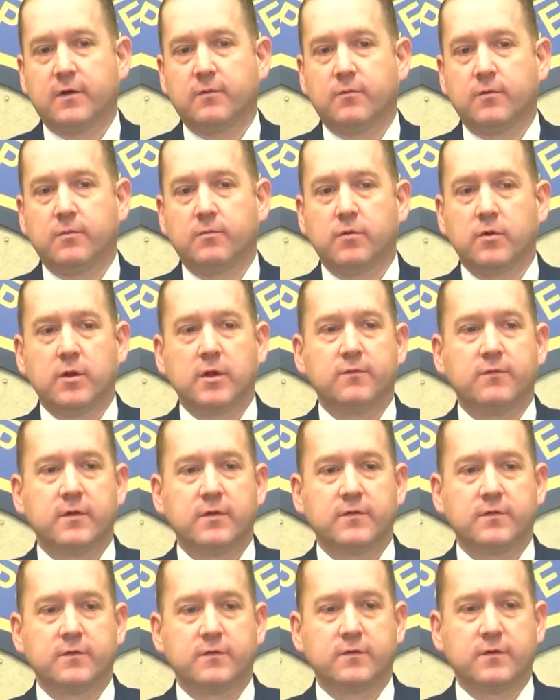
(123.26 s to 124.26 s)
and we believe
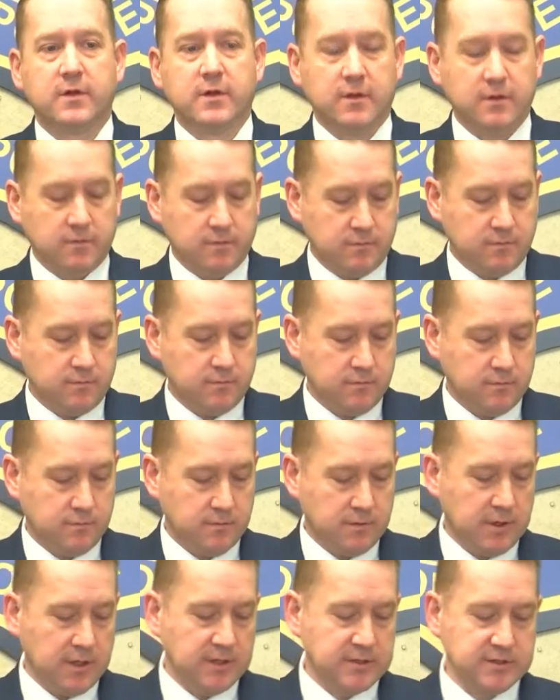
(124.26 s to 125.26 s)
this is the
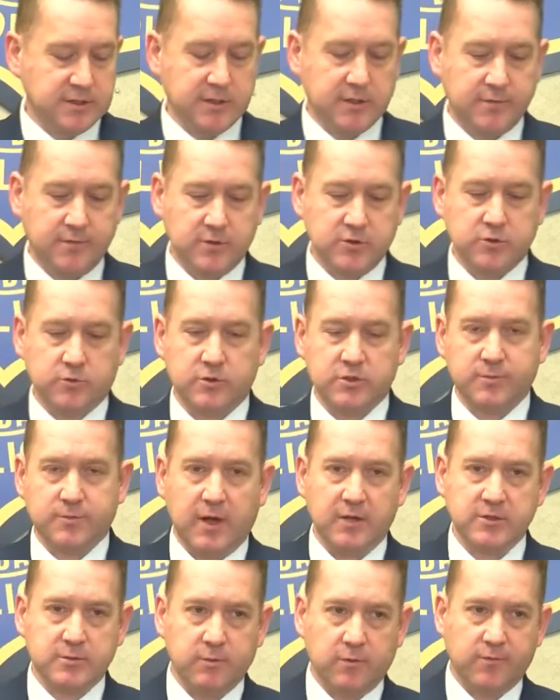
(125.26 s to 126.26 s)
he's the individual
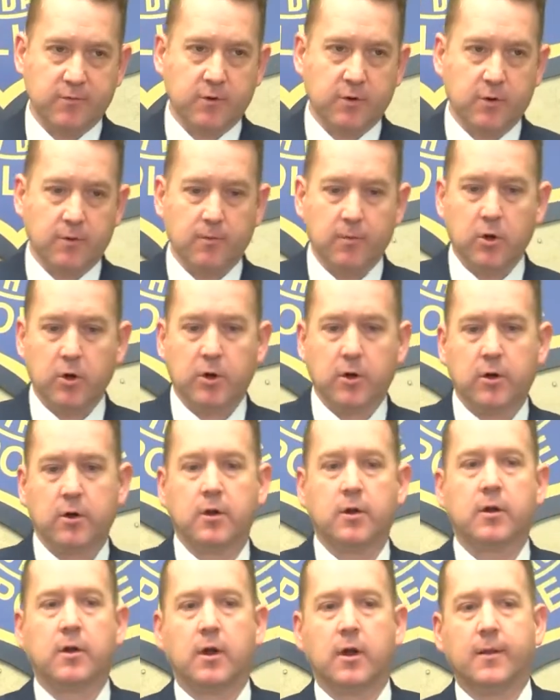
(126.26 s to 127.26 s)
responsible for her murder,
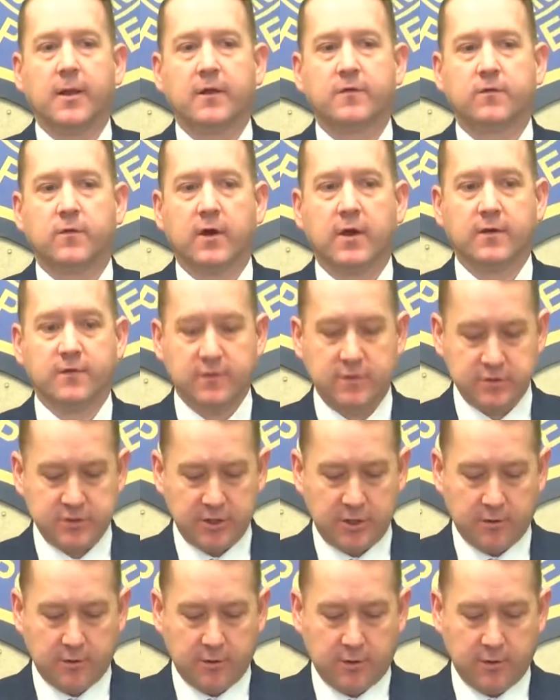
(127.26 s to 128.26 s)
and that's why he's in
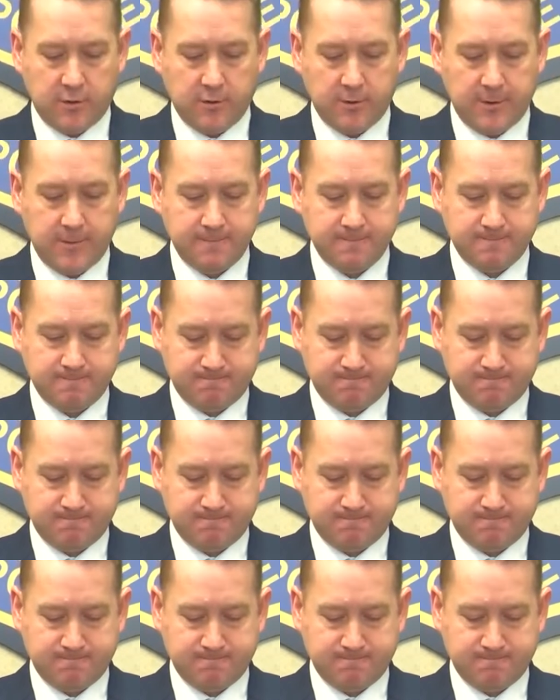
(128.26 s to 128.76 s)
jail currently.